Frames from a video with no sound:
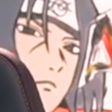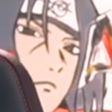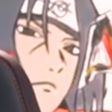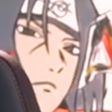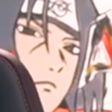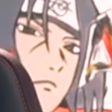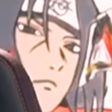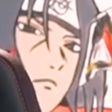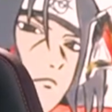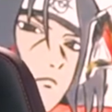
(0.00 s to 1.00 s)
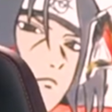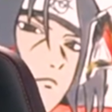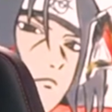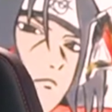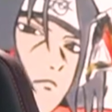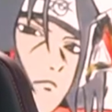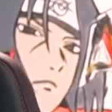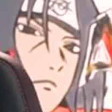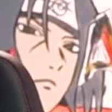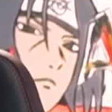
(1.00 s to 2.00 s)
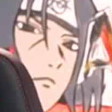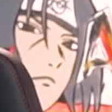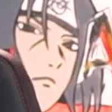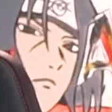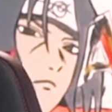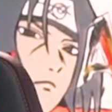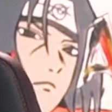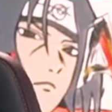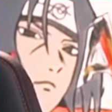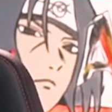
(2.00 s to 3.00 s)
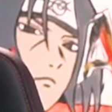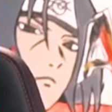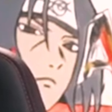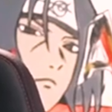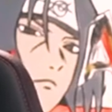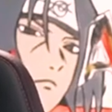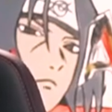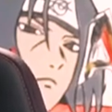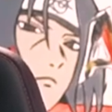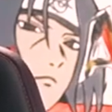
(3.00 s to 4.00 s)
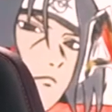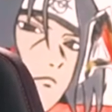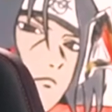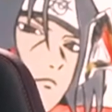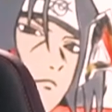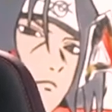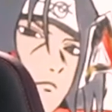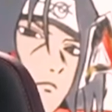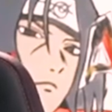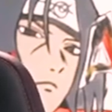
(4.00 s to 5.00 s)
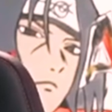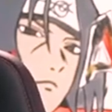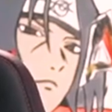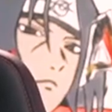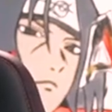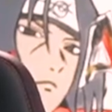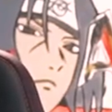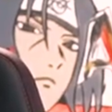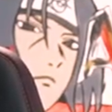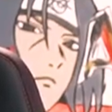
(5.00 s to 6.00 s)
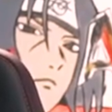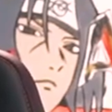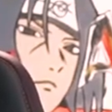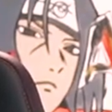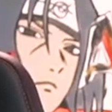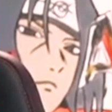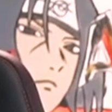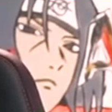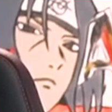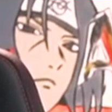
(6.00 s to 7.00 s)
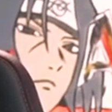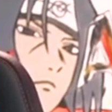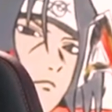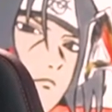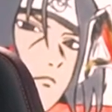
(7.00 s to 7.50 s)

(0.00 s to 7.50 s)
No words are spoken by the person on screen.